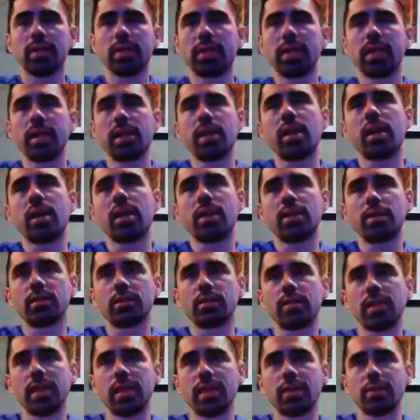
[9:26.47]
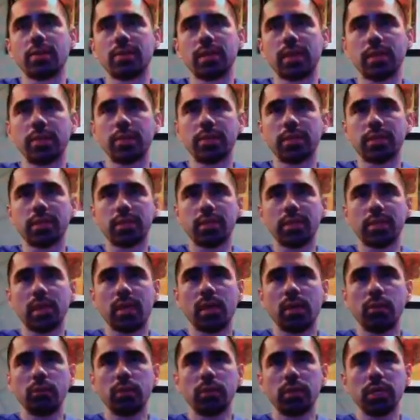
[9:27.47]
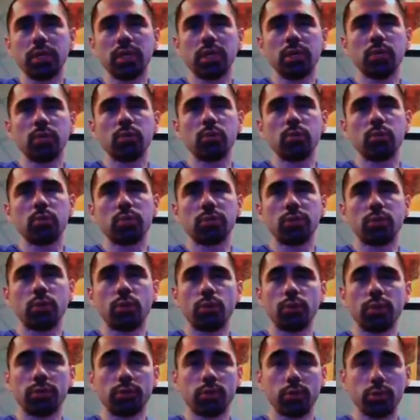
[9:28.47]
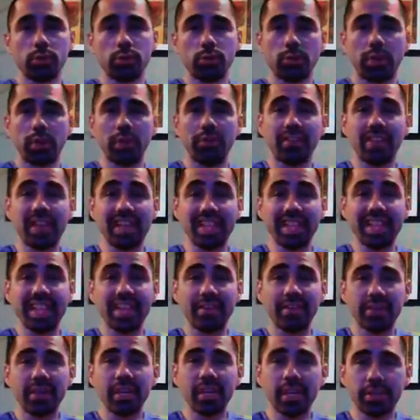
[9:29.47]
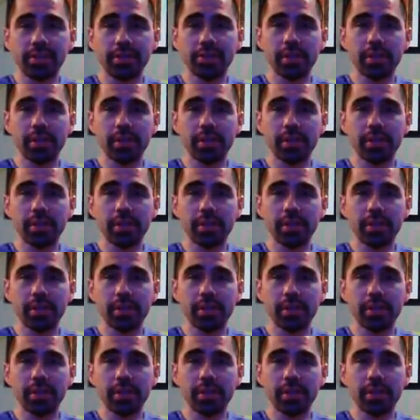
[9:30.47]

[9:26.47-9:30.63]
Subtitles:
that I was able to sell, we sold a total of $1,100.